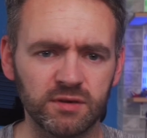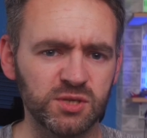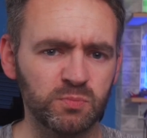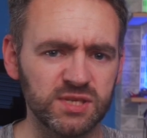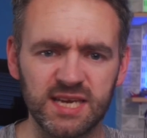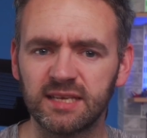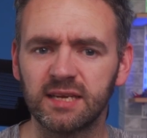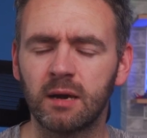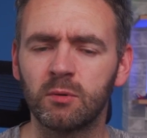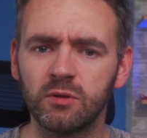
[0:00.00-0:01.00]
it's
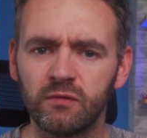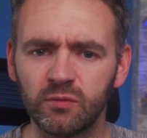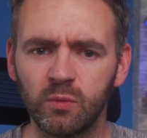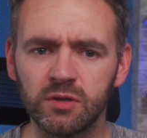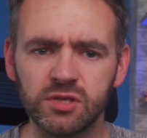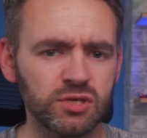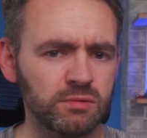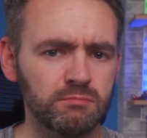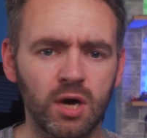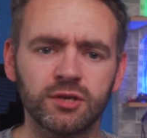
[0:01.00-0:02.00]
protecting our loved ones,
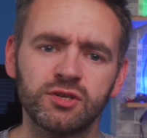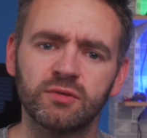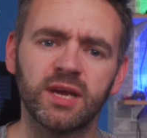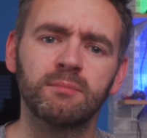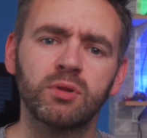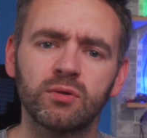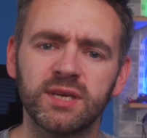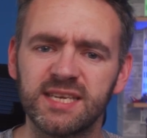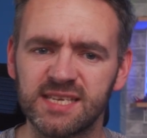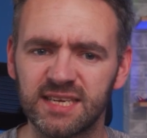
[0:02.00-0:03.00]
monitoring
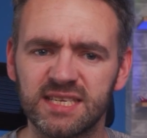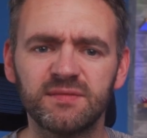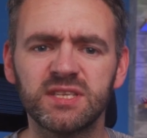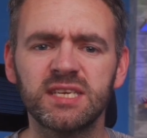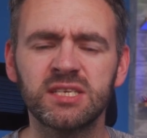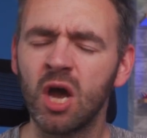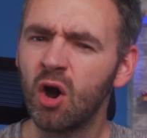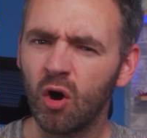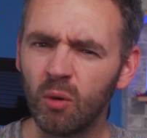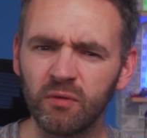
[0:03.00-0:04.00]
employees' activities,
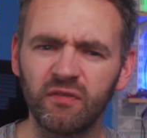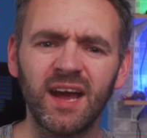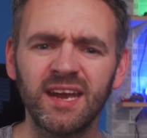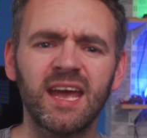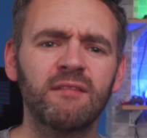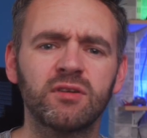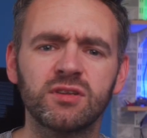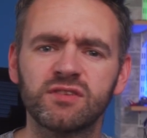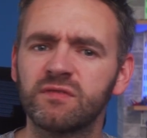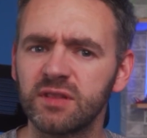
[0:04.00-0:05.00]
or providing
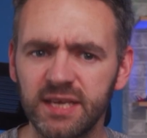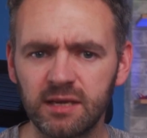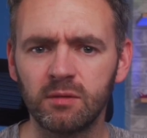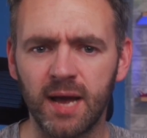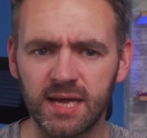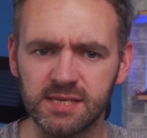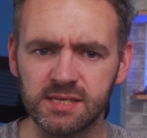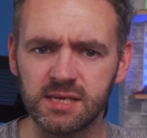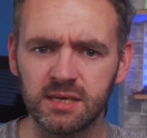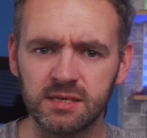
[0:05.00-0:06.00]
evidence for legal
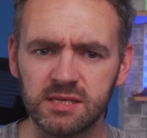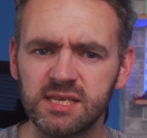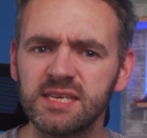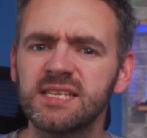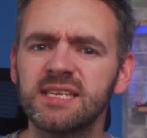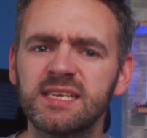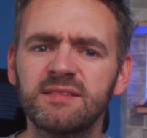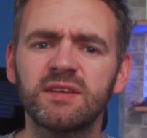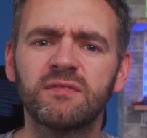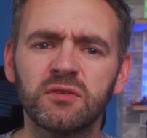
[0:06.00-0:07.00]
matters.
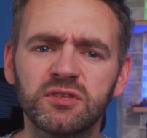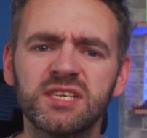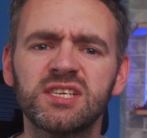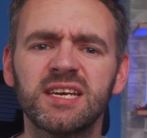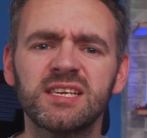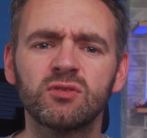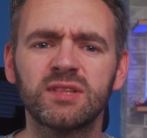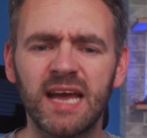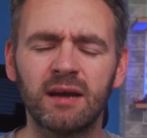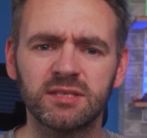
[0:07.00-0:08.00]
CCTV footage is
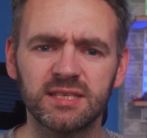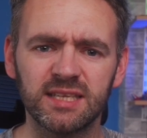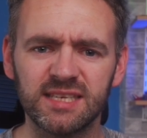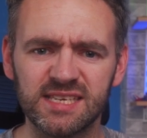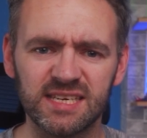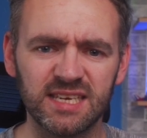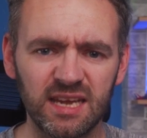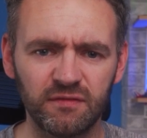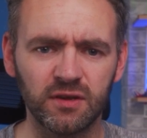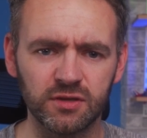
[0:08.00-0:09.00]
undoubtedly
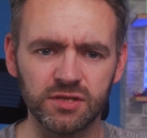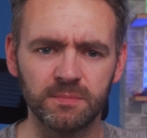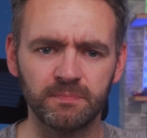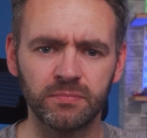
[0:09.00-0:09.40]
significant.